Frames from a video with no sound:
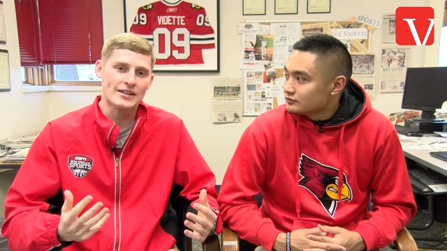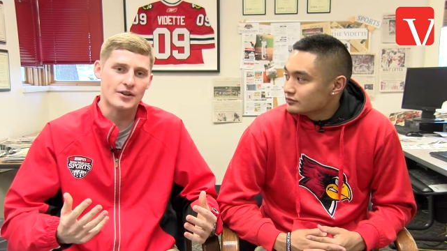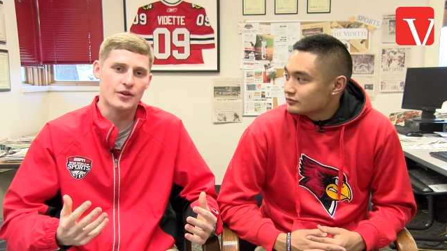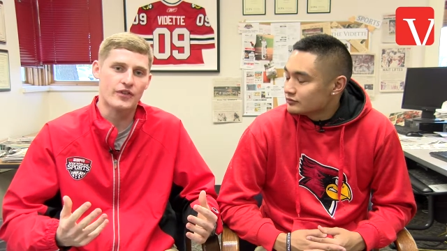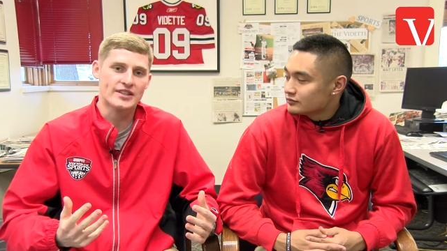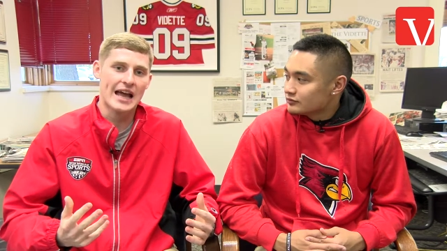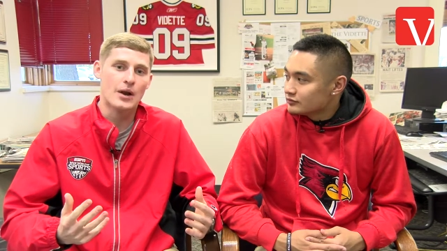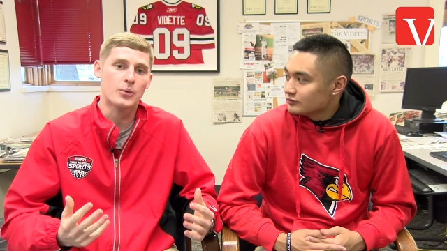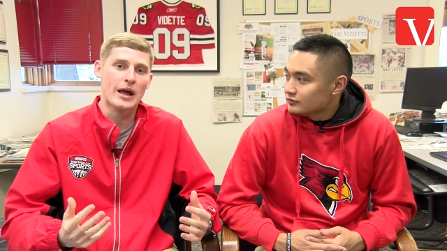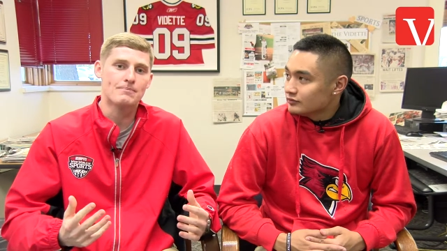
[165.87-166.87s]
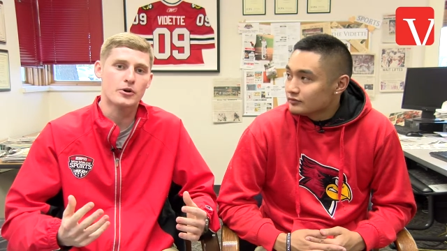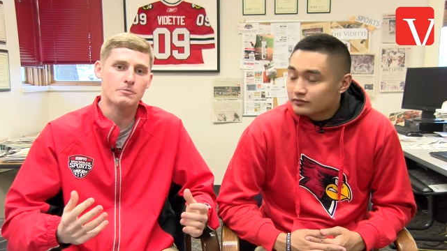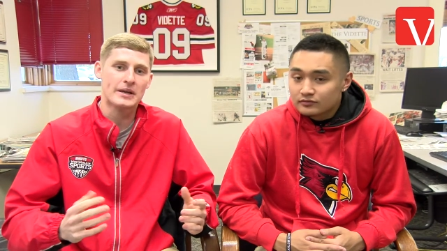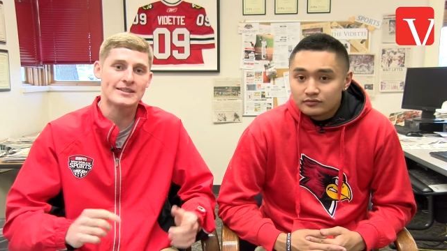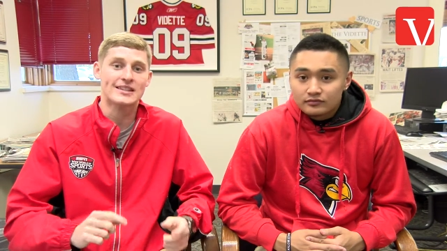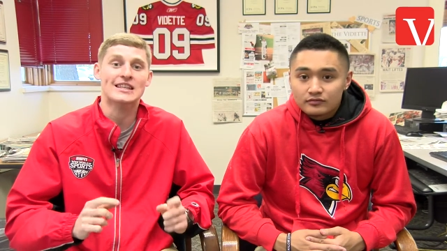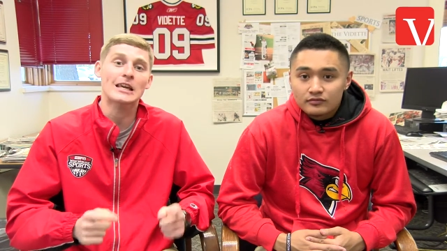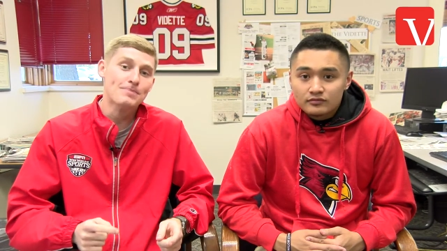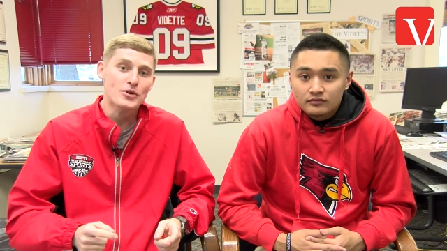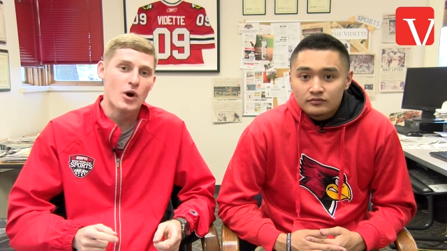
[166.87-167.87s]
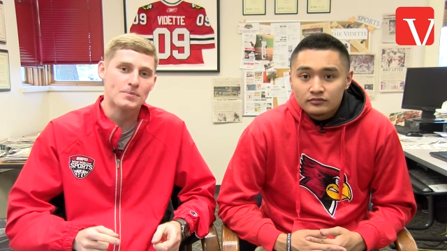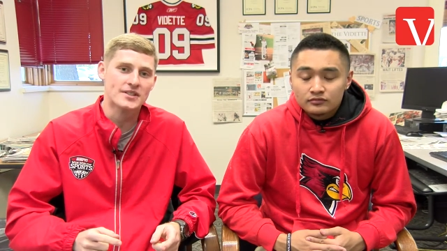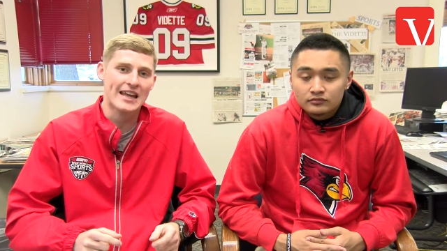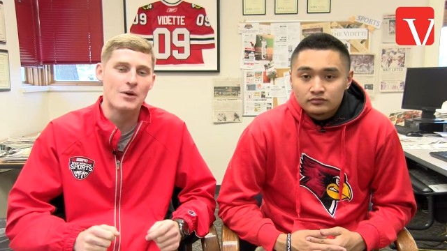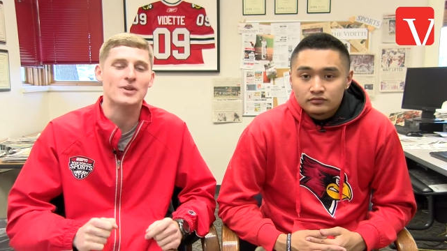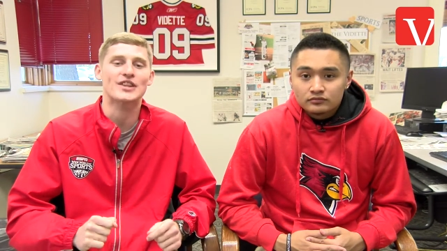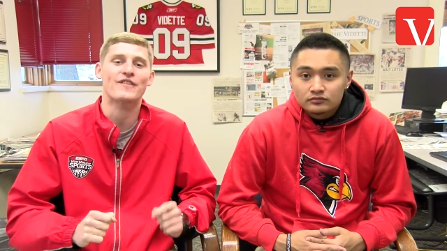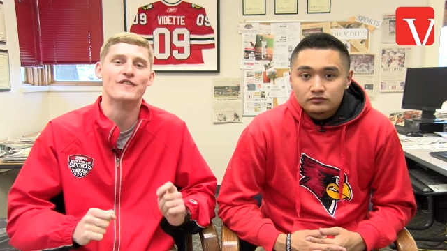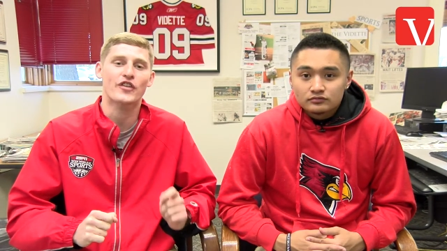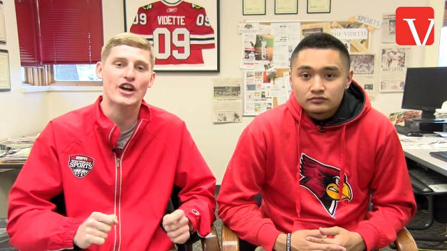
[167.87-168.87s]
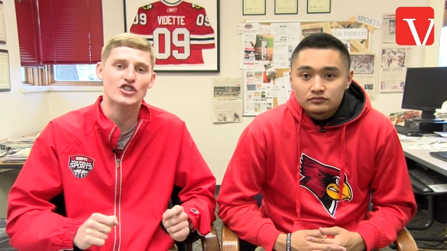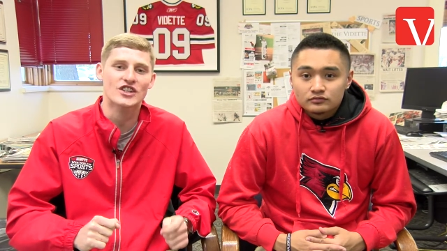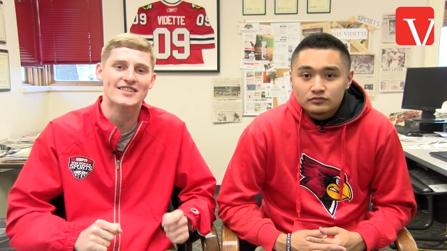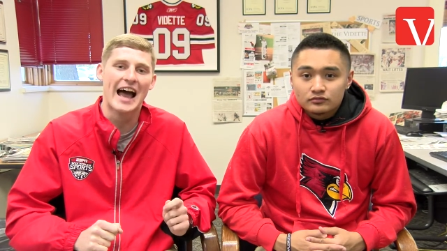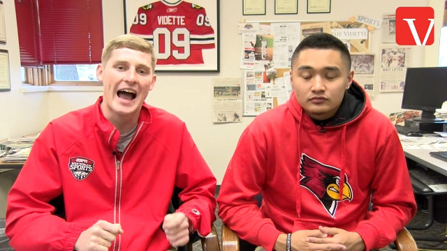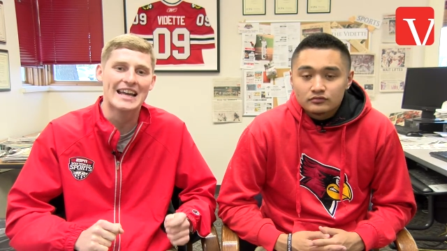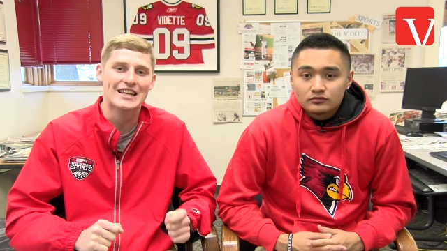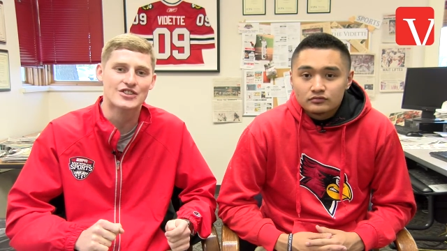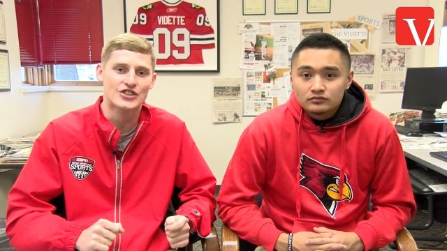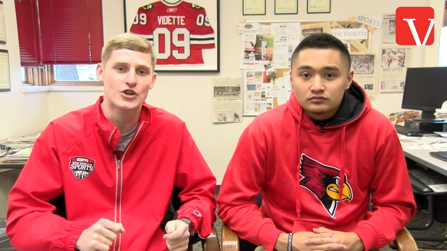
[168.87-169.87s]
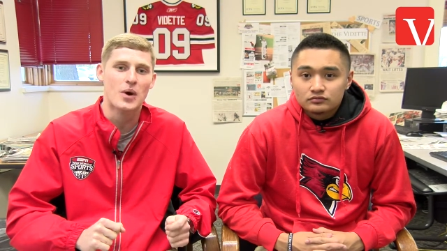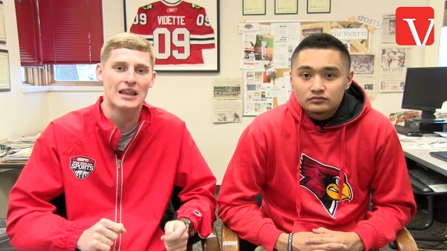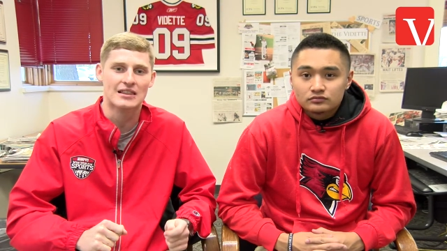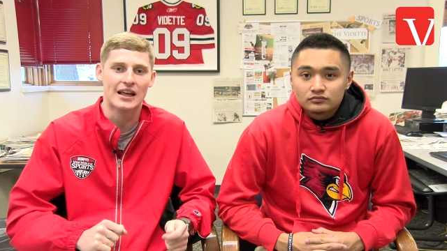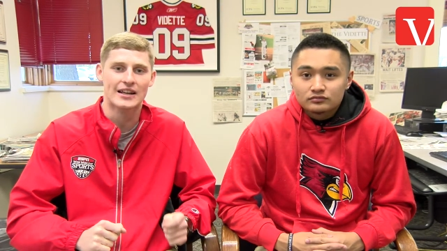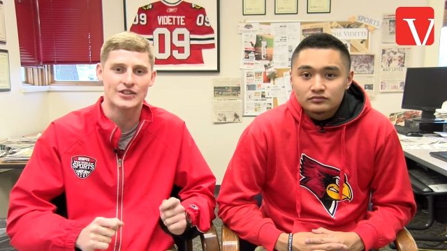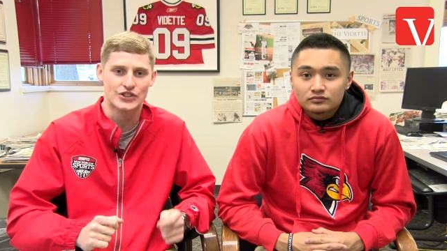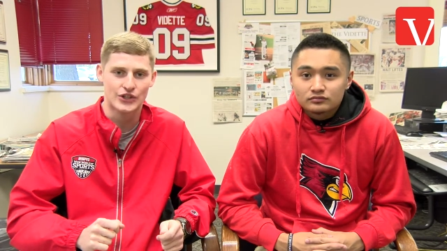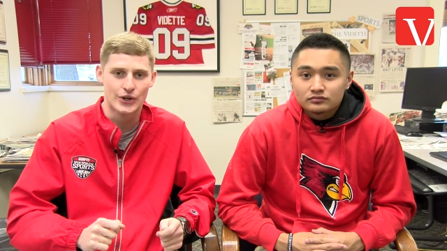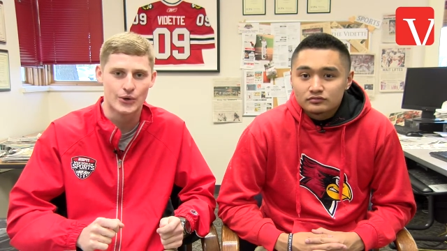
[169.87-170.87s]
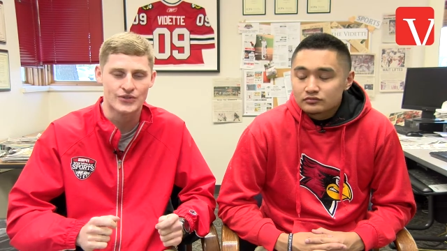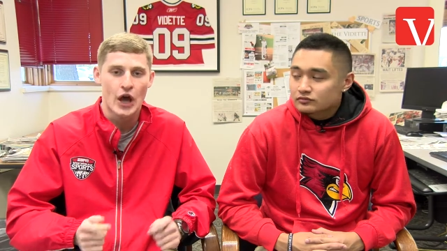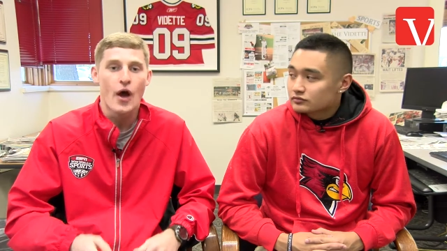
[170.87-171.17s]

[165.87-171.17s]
Speaker 1: into the Vidette Redbird Beat to keep you up to date with the freshest ISU athletics news.